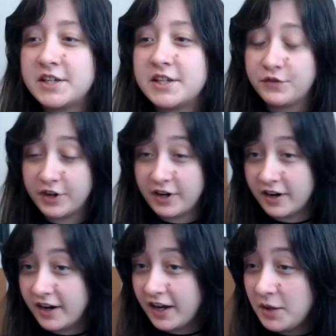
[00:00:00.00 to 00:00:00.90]
so
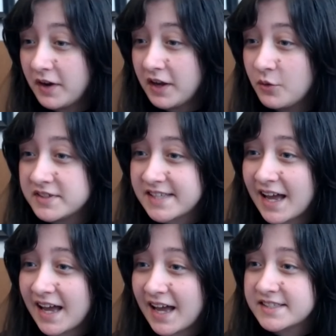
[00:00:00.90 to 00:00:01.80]
for anybody who wants to
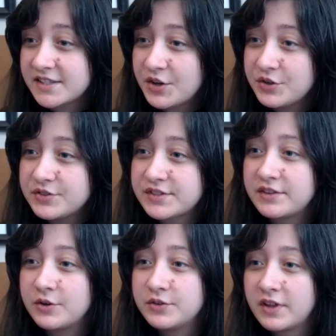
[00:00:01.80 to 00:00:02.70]
access those,
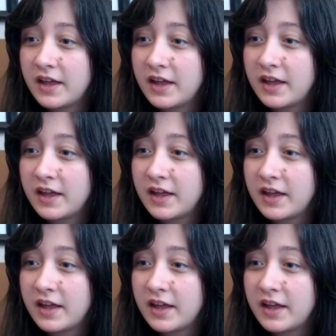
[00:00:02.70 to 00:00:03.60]
the
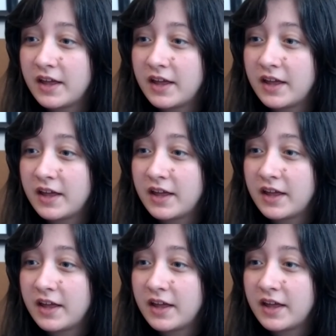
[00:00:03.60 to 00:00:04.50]
link is
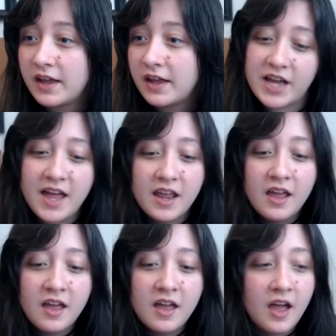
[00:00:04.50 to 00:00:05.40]
currently in chat.